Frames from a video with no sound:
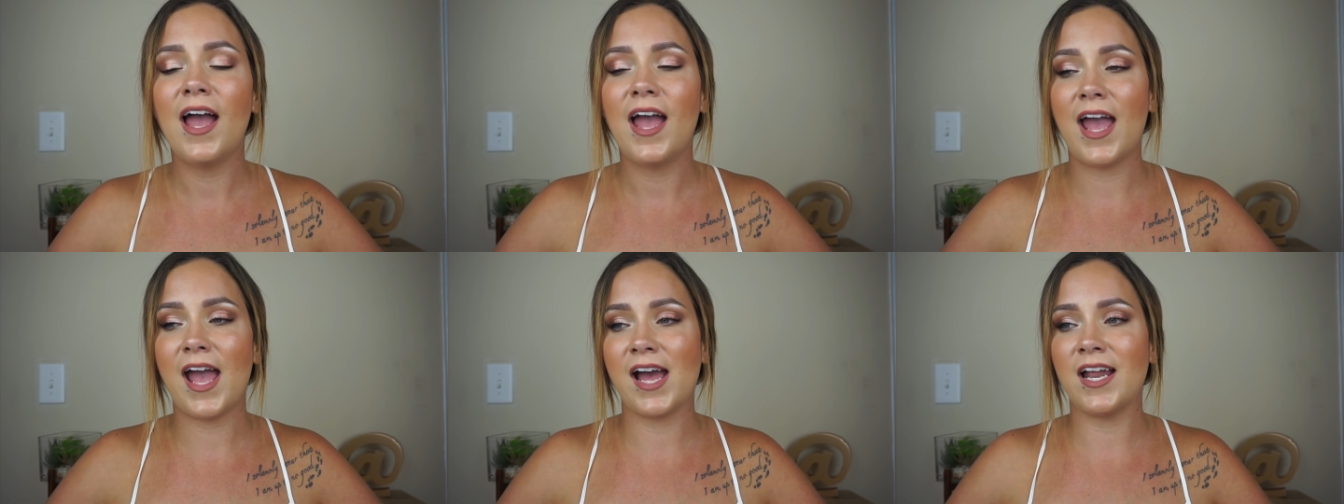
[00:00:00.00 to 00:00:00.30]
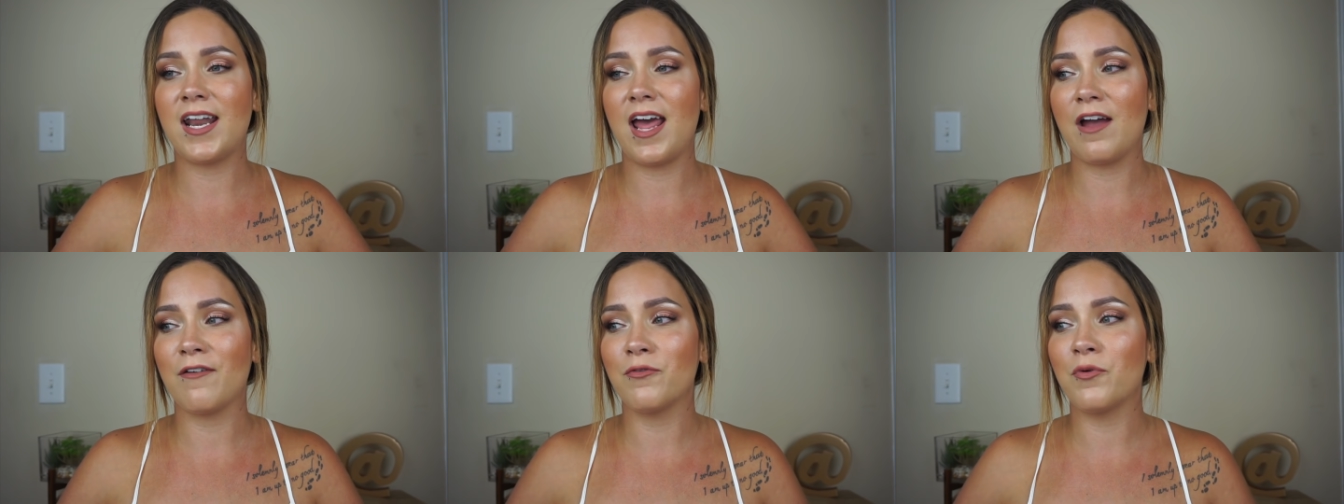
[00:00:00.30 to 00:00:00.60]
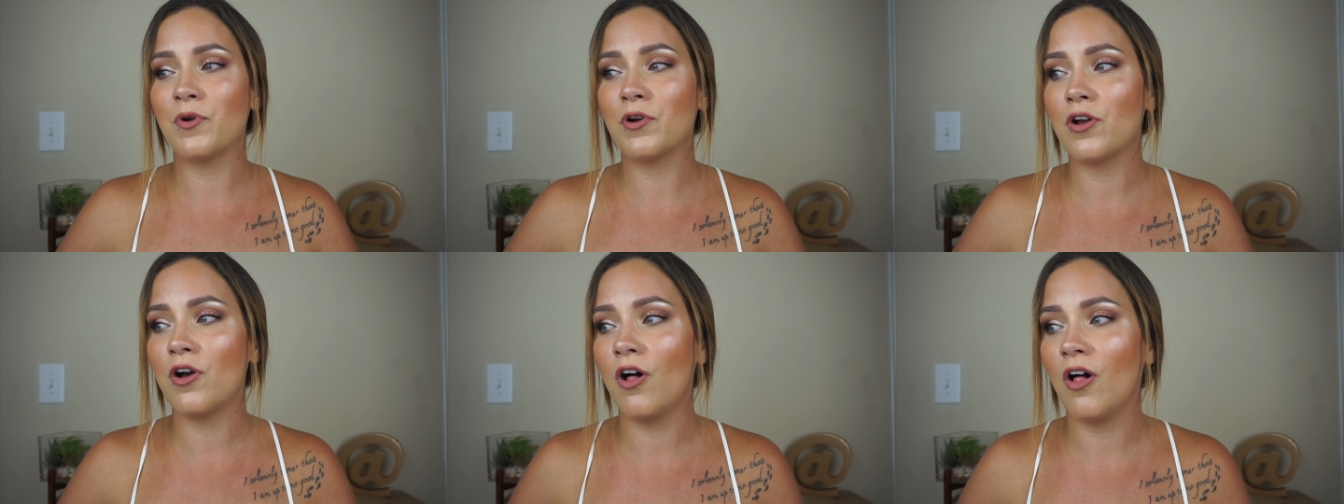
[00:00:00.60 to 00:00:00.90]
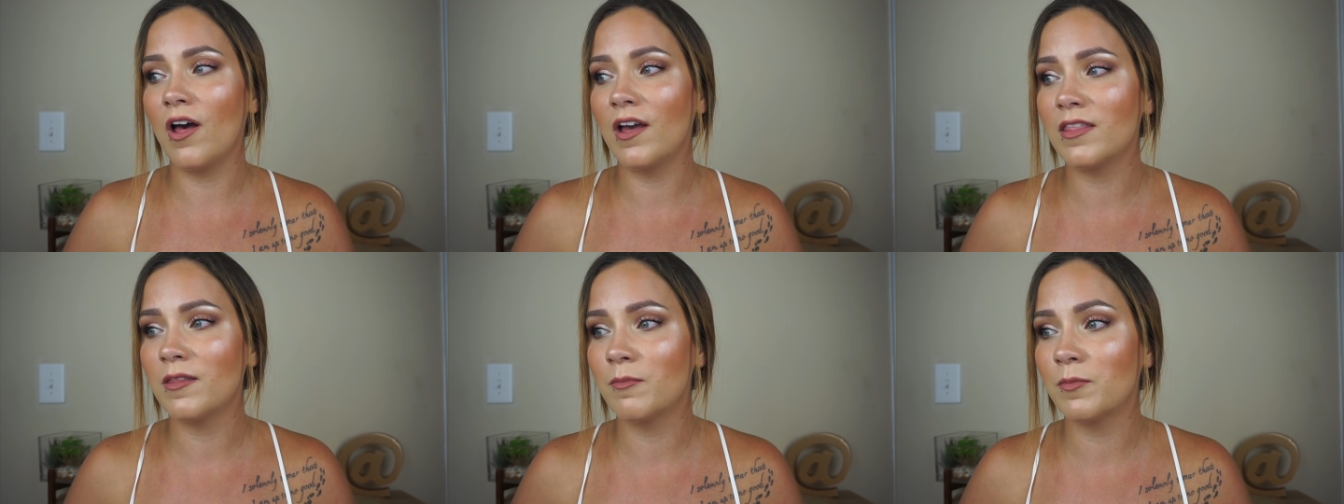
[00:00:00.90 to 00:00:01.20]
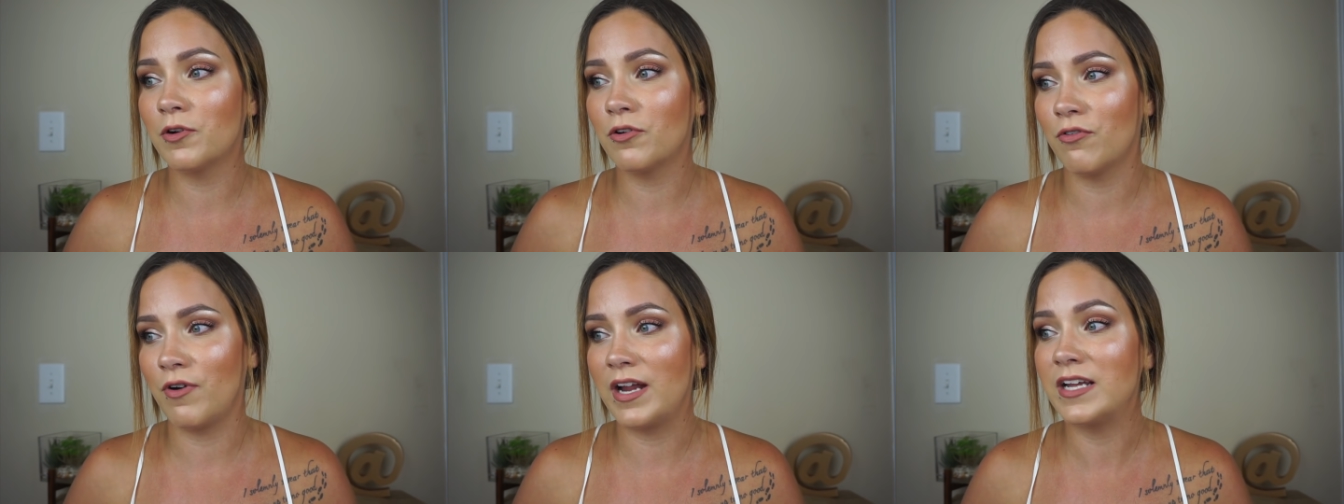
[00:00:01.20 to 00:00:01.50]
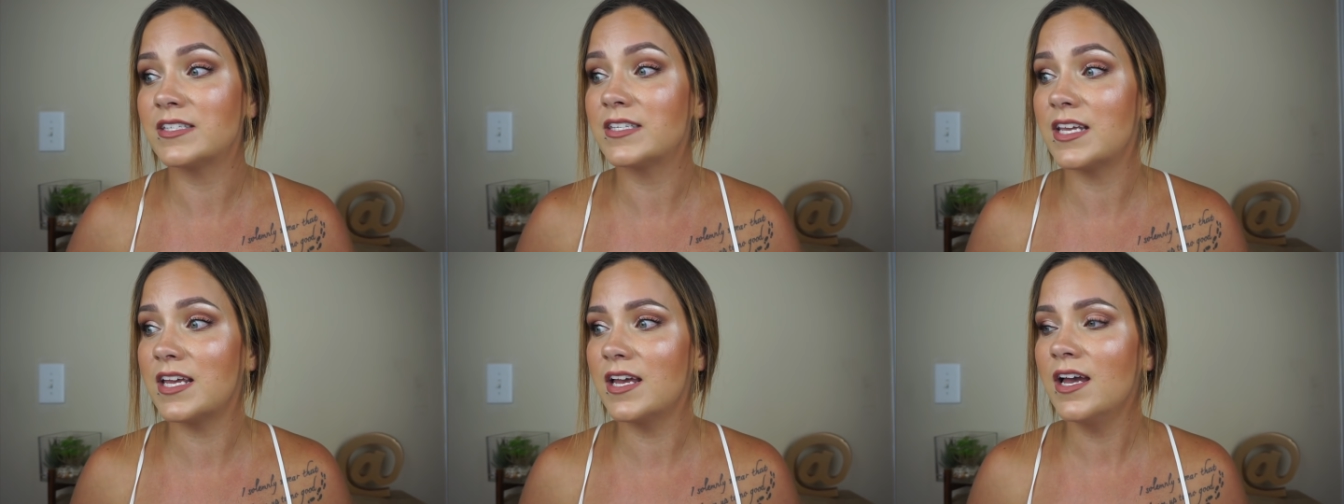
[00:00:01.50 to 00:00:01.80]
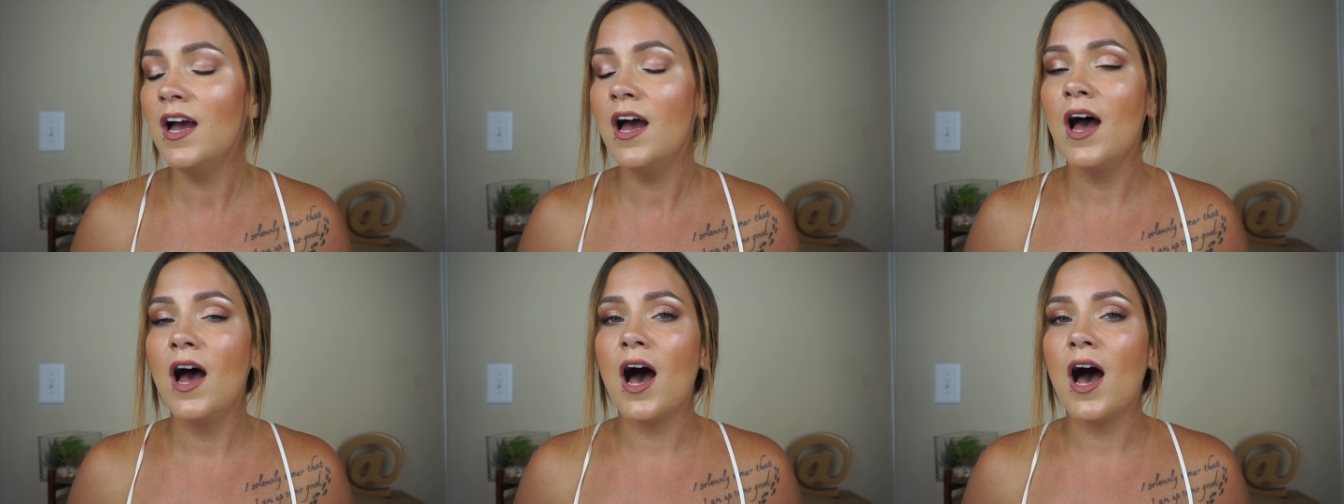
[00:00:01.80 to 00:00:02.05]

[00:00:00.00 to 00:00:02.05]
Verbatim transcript: and everyone calling them crazy,